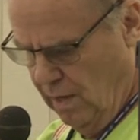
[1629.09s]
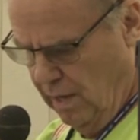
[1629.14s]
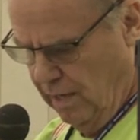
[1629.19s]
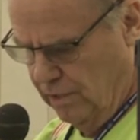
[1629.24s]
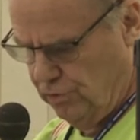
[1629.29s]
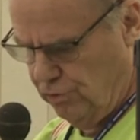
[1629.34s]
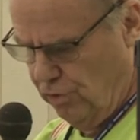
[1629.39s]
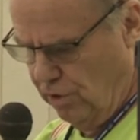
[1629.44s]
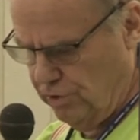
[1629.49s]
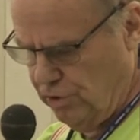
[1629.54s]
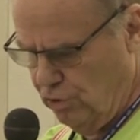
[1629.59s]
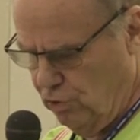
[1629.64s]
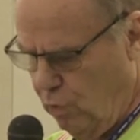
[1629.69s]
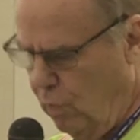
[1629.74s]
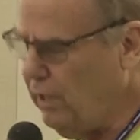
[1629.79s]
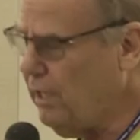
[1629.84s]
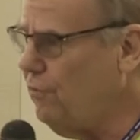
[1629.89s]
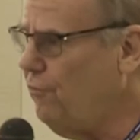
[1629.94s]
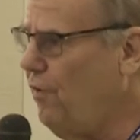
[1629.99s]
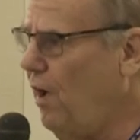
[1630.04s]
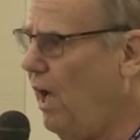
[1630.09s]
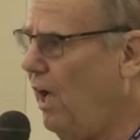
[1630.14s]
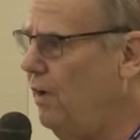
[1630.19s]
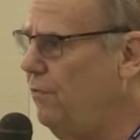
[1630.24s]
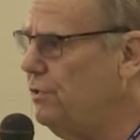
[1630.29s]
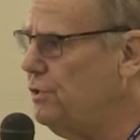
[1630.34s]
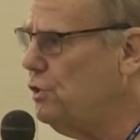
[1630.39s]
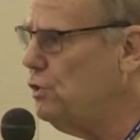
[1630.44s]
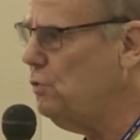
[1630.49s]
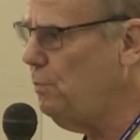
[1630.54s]
Instruction
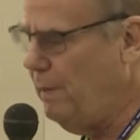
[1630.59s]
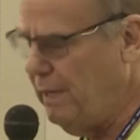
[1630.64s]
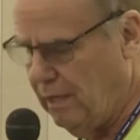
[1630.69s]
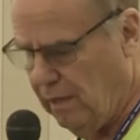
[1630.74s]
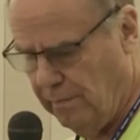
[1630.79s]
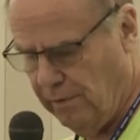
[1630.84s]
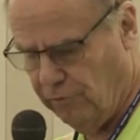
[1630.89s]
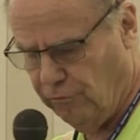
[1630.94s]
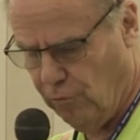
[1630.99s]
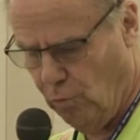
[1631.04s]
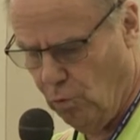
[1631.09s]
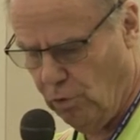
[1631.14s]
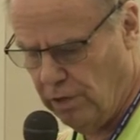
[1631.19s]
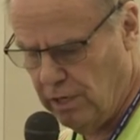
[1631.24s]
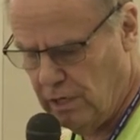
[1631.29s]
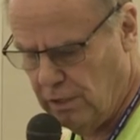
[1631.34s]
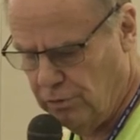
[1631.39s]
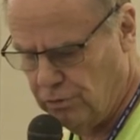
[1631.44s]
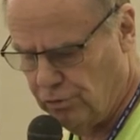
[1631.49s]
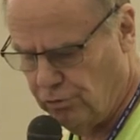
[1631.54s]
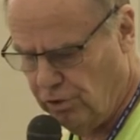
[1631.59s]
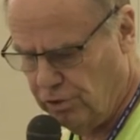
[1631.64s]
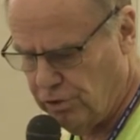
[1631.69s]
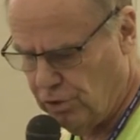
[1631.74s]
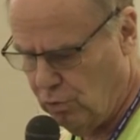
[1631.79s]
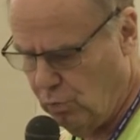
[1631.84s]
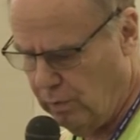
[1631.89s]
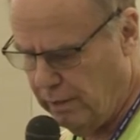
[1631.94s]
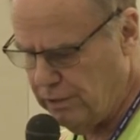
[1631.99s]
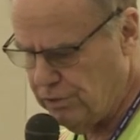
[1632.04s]
25 is a speed limit 40.
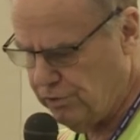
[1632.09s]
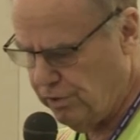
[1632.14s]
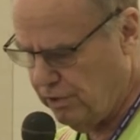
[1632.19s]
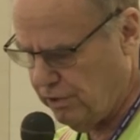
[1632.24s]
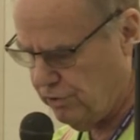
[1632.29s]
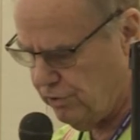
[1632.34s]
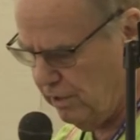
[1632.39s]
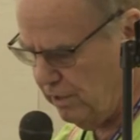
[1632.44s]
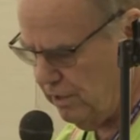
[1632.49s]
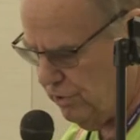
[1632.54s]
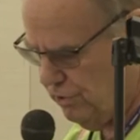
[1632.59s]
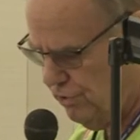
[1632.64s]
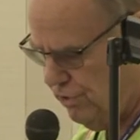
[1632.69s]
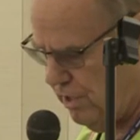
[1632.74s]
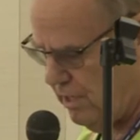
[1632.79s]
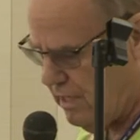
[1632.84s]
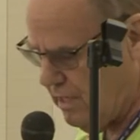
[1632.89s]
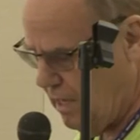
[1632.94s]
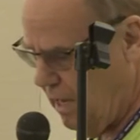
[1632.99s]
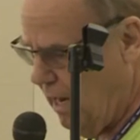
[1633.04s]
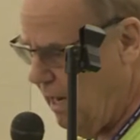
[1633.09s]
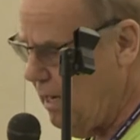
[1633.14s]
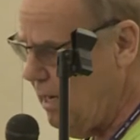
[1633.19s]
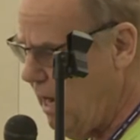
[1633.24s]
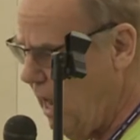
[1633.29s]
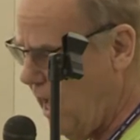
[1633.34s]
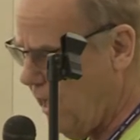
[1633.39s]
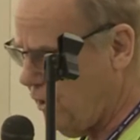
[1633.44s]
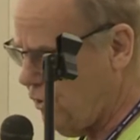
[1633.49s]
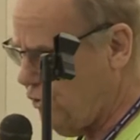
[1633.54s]
Instruction 26 is the
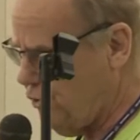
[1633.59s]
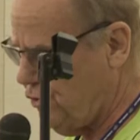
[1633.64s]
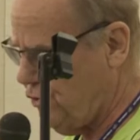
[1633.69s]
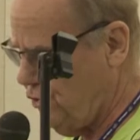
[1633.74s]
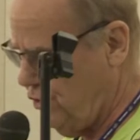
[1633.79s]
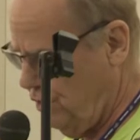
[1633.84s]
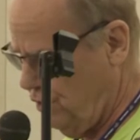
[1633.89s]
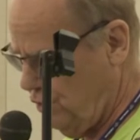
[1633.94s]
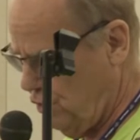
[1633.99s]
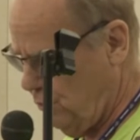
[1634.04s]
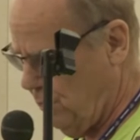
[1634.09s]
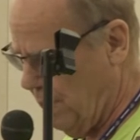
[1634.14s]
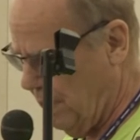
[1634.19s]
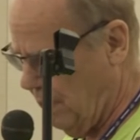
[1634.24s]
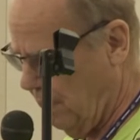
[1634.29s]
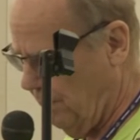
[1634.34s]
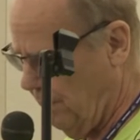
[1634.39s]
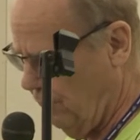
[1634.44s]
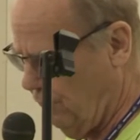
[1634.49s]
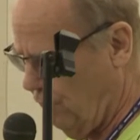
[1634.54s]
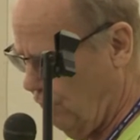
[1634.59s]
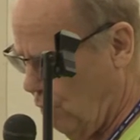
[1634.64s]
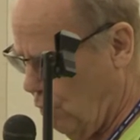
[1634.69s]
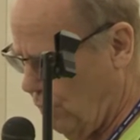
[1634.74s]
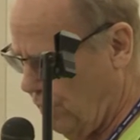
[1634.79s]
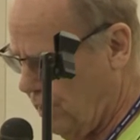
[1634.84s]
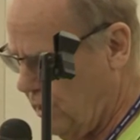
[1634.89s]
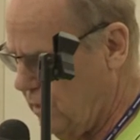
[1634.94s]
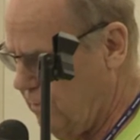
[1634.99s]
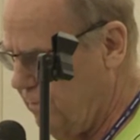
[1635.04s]
next speed limit
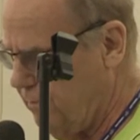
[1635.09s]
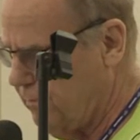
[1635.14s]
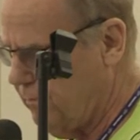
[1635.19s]
40.